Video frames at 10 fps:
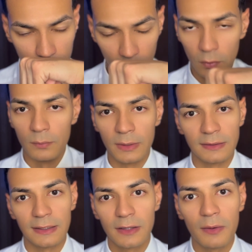Oh
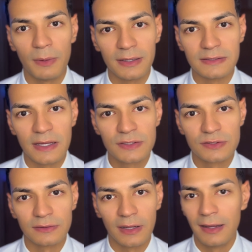man, that caught my
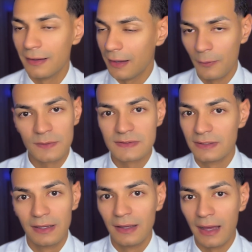attention. I
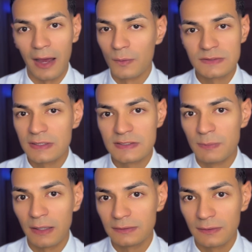wasn't
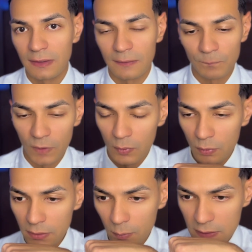expecting that. I
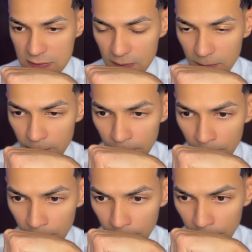really wasn't.
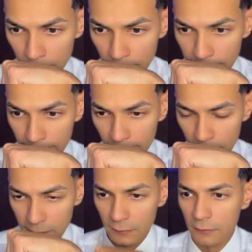
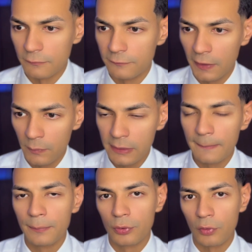A very
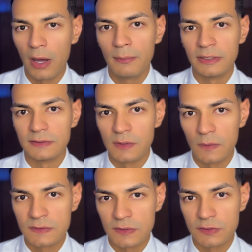prominent
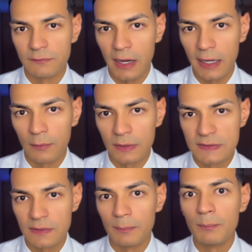dosage of
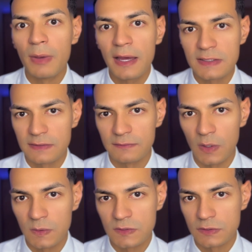iris, massive
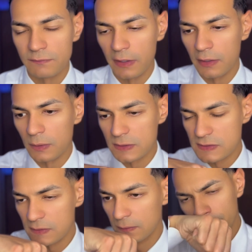dosage of
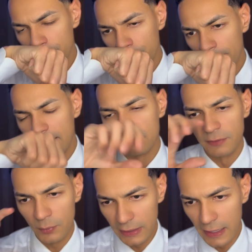iris. And
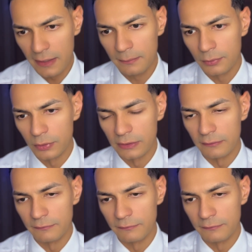very ambery